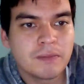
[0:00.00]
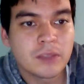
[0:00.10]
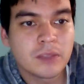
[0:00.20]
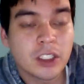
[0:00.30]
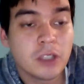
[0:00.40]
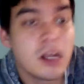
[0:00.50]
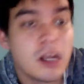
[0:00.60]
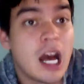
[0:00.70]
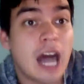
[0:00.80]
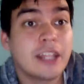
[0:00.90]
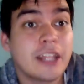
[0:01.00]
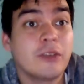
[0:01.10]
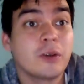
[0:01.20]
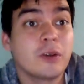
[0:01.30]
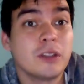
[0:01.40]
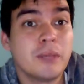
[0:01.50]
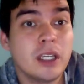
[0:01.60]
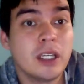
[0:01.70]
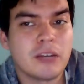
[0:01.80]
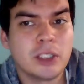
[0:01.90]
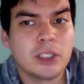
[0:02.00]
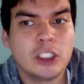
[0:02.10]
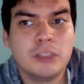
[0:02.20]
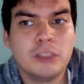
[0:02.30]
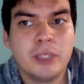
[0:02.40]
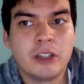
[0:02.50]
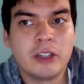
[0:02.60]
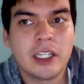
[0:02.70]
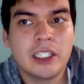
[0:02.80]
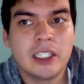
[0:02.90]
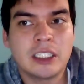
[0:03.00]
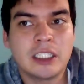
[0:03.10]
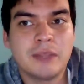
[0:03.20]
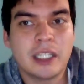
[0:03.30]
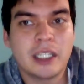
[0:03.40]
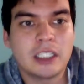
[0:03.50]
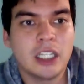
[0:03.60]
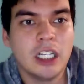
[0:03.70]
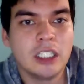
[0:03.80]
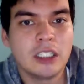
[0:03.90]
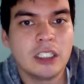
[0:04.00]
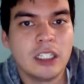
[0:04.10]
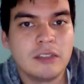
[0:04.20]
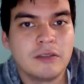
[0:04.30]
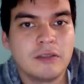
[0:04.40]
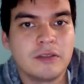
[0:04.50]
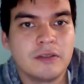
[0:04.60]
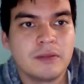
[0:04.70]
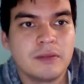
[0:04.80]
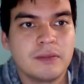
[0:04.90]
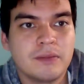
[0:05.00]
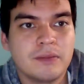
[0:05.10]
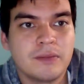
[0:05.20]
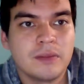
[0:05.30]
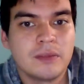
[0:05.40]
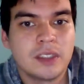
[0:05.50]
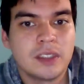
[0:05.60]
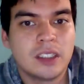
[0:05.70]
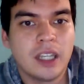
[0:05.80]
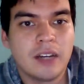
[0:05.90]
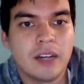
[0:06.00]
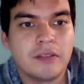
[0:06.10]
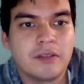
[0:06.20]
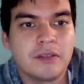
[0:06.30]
So I think we should be okay. It doesn't seem like a ton of stuff.